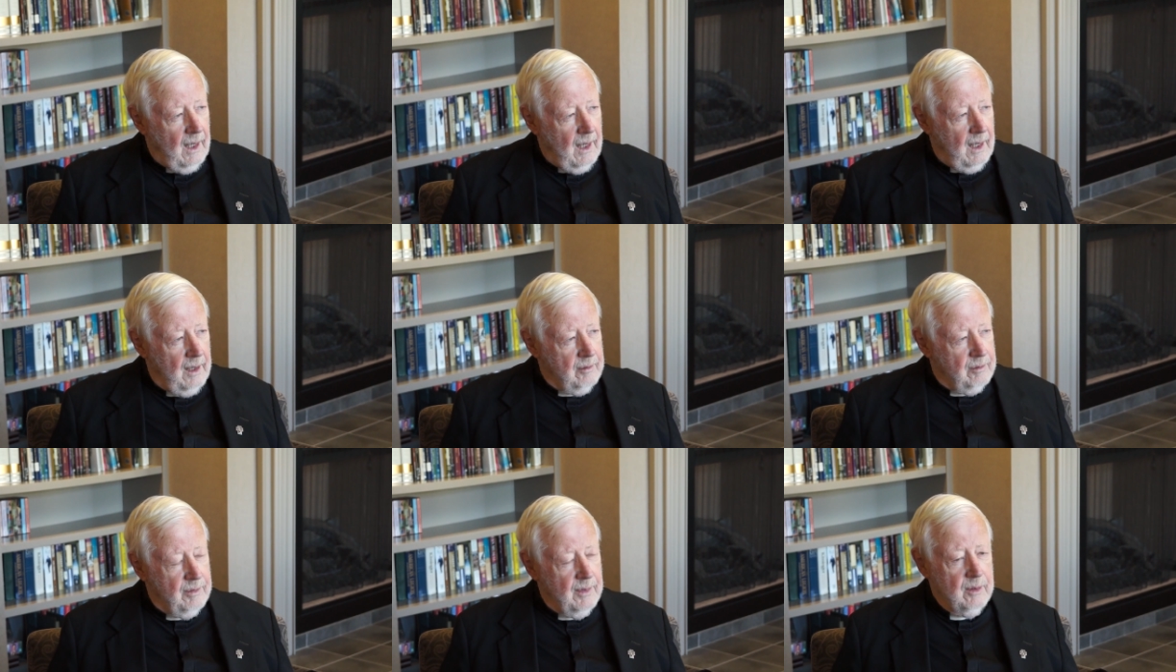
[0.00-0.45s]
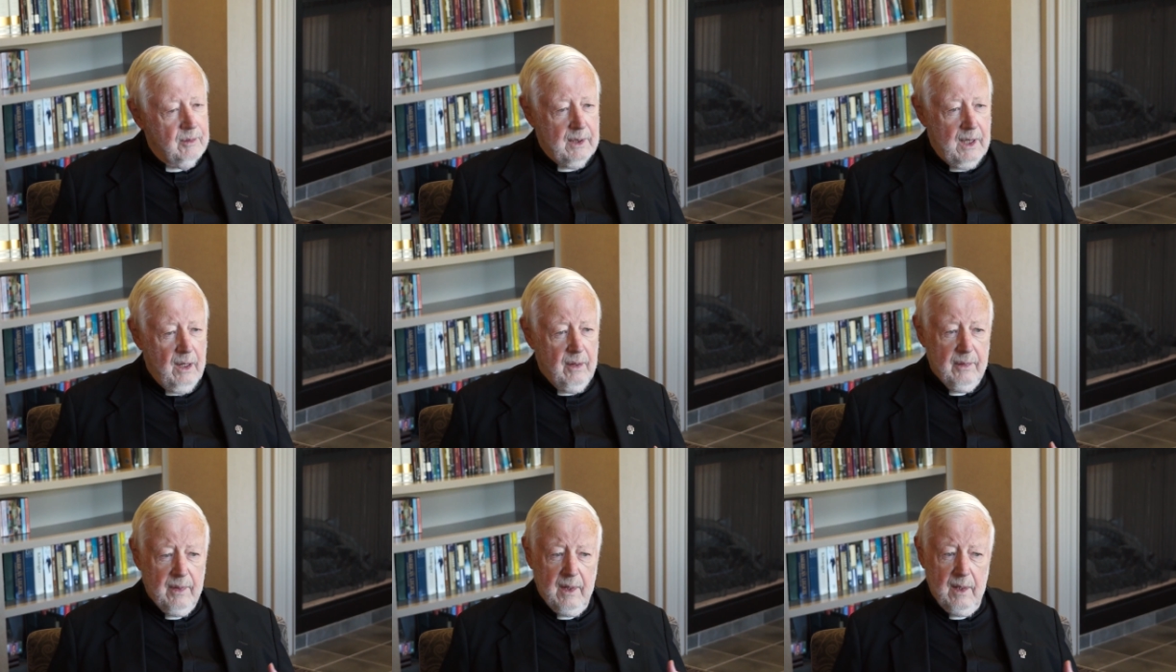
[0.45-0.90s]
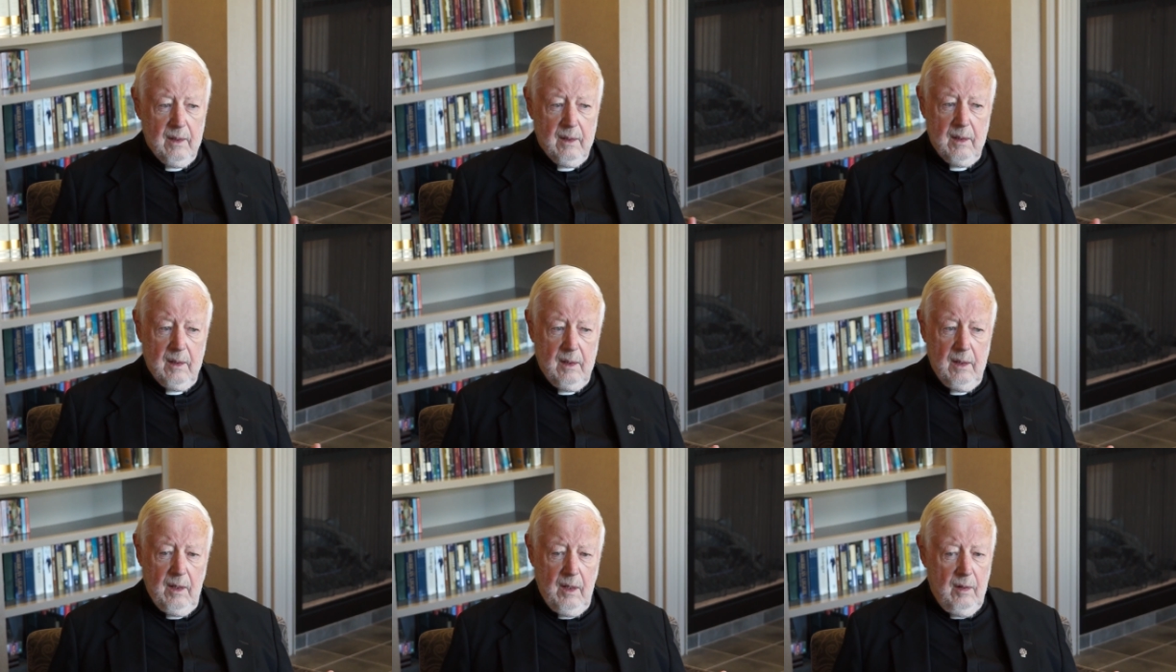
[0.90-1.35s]
I found out
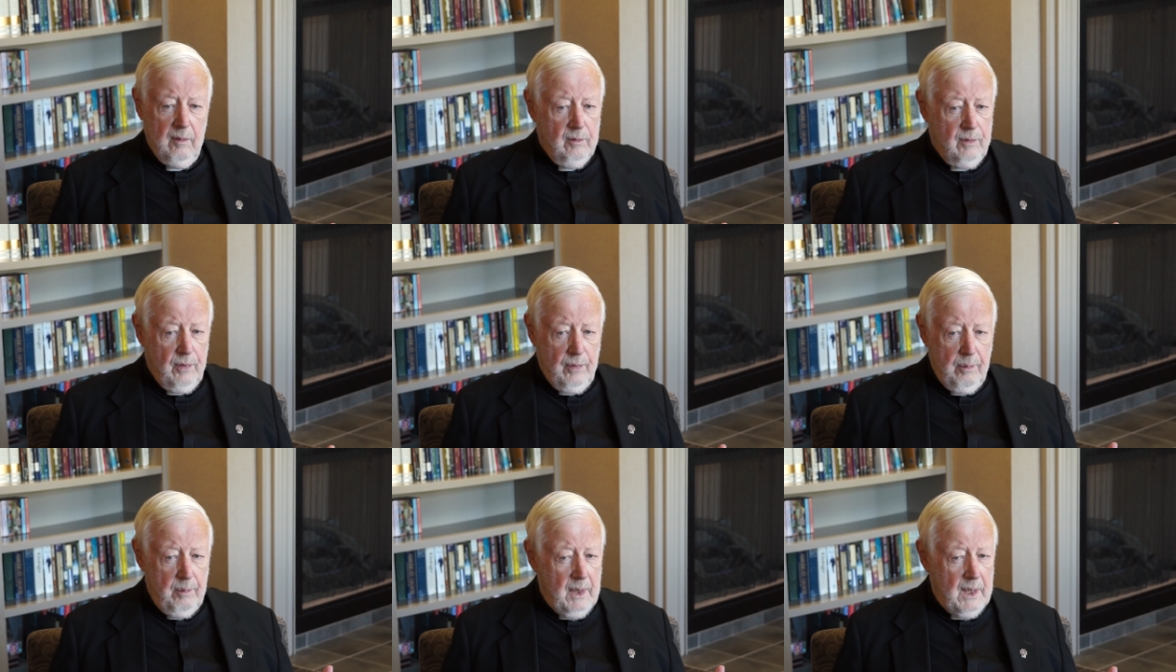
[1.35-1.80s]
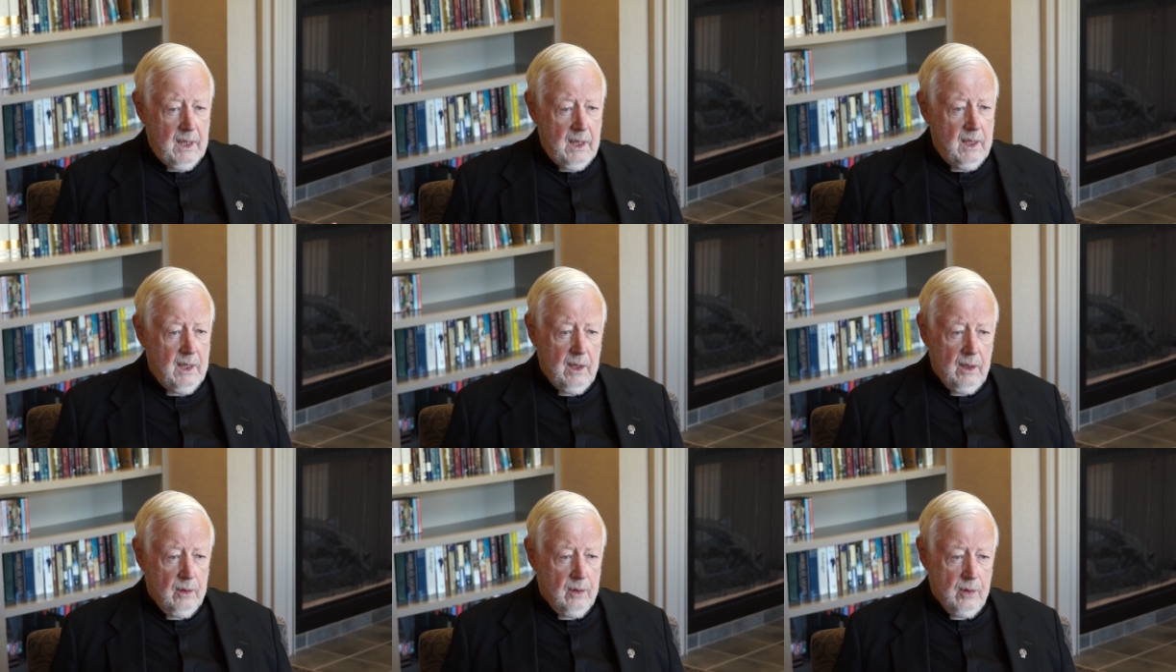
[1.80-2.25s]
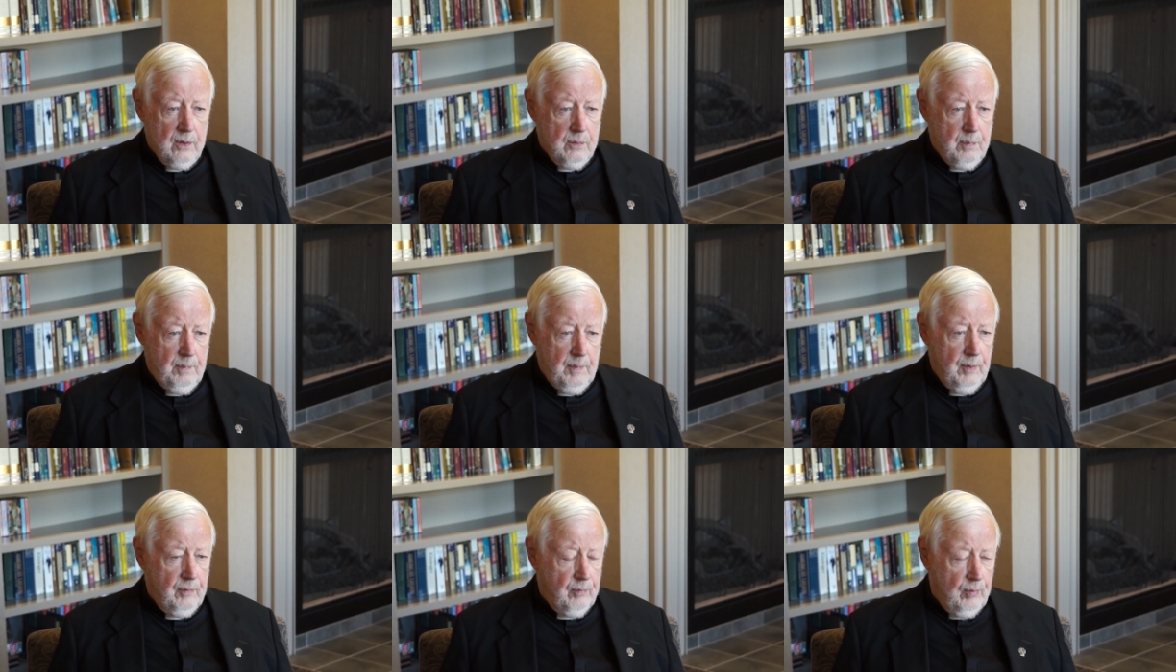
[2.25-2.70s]
that for many years
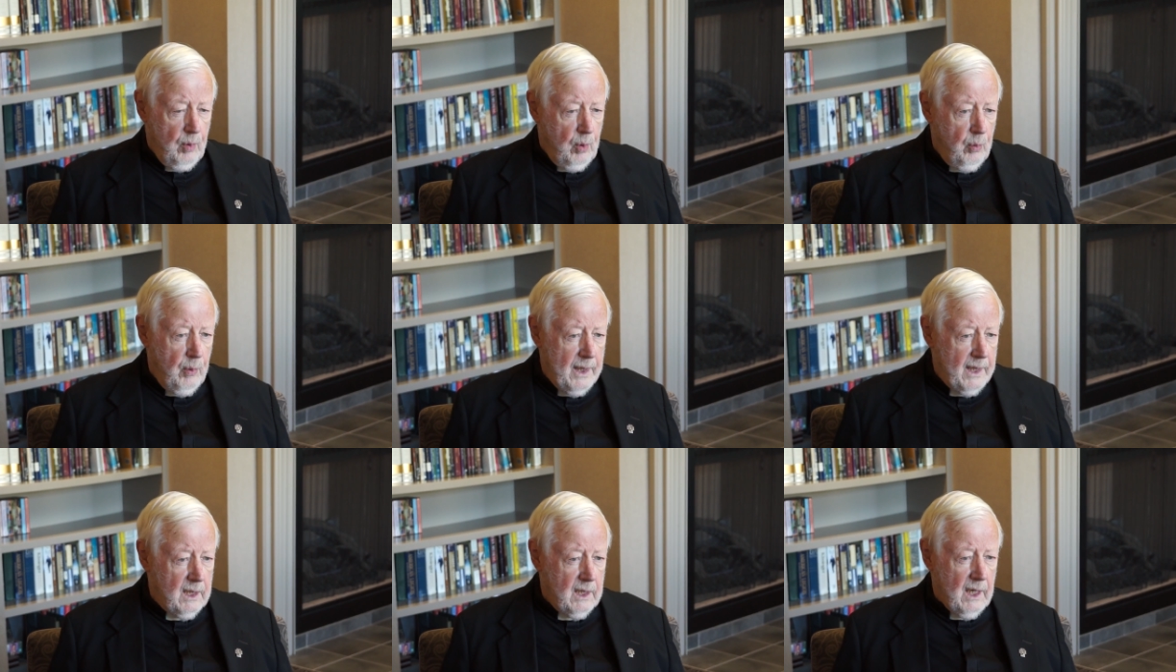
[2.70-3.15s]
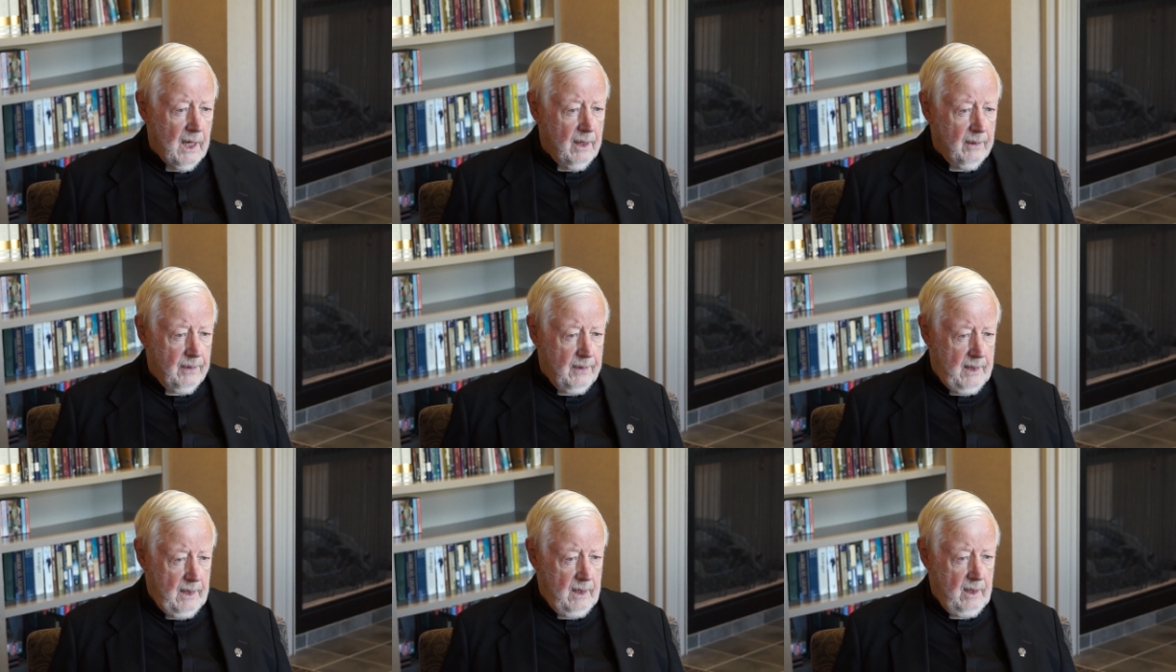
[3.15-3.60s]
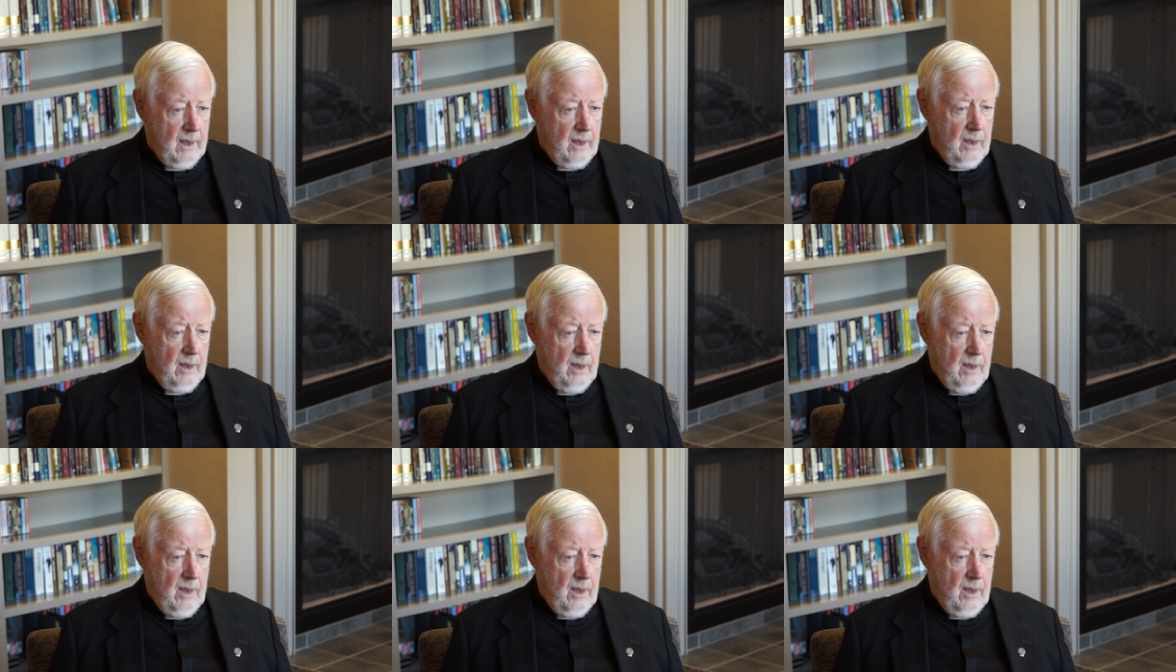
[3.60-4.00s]
before we got there,